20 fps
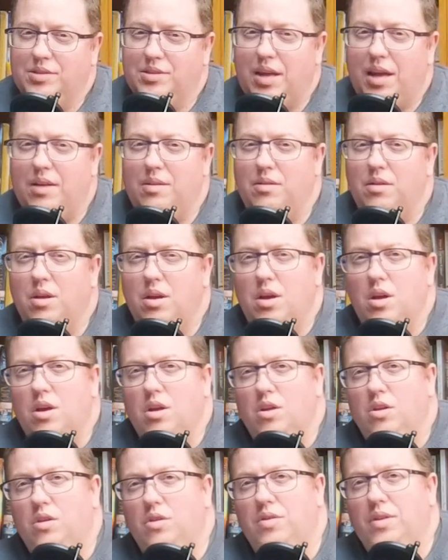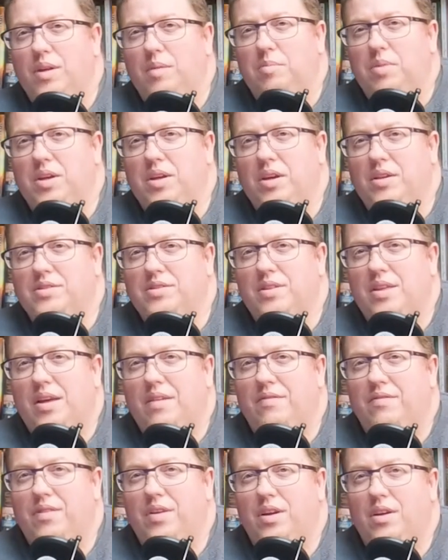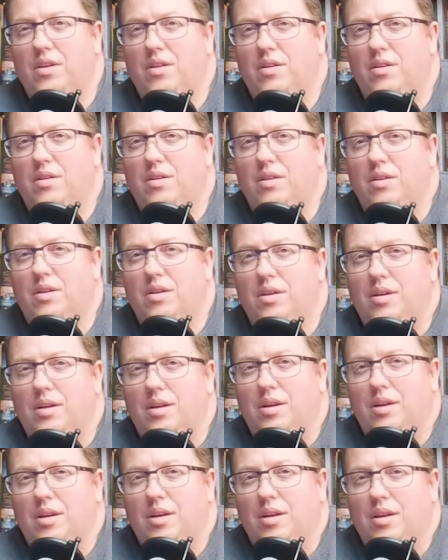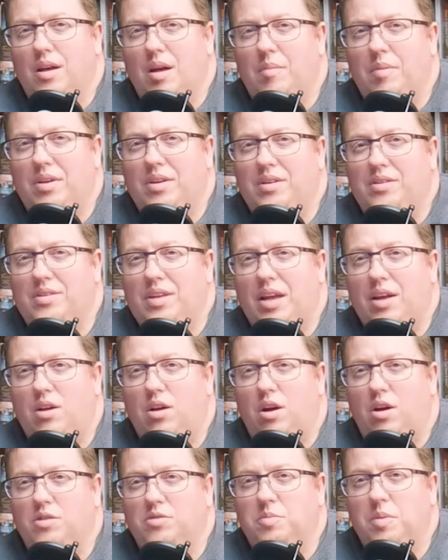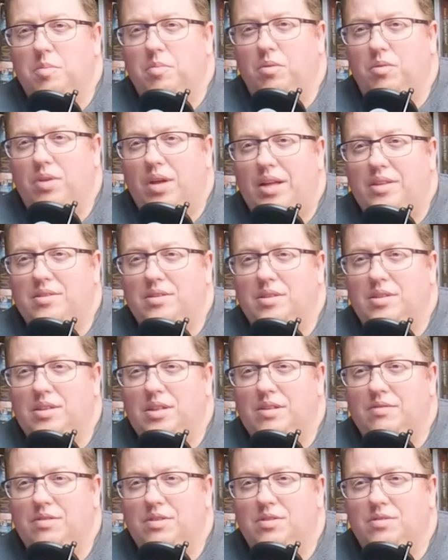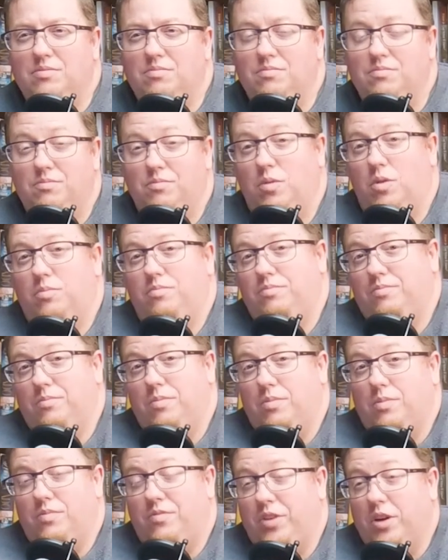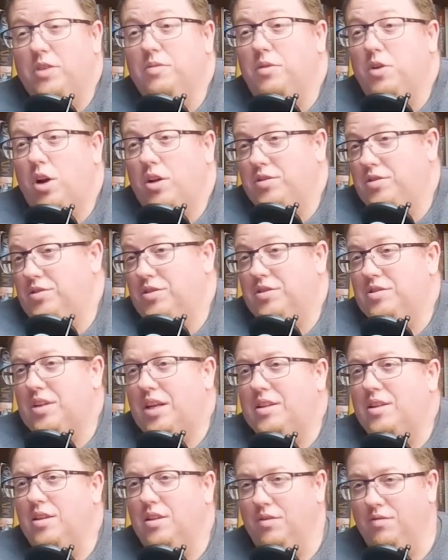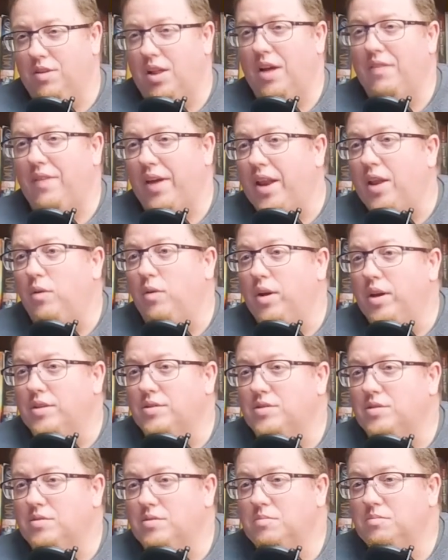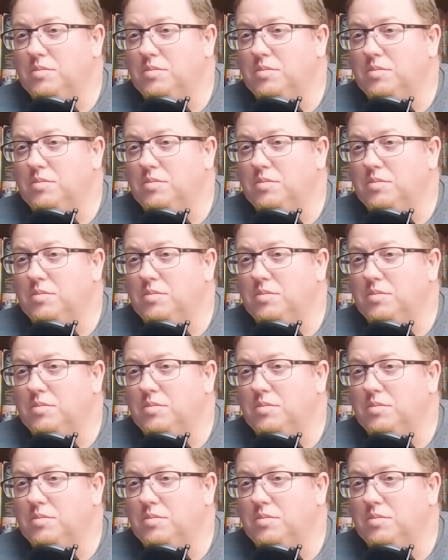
is that, do you think because of that fear, I mean, does that cause people not to even, well, fear causes us not to live life anyways.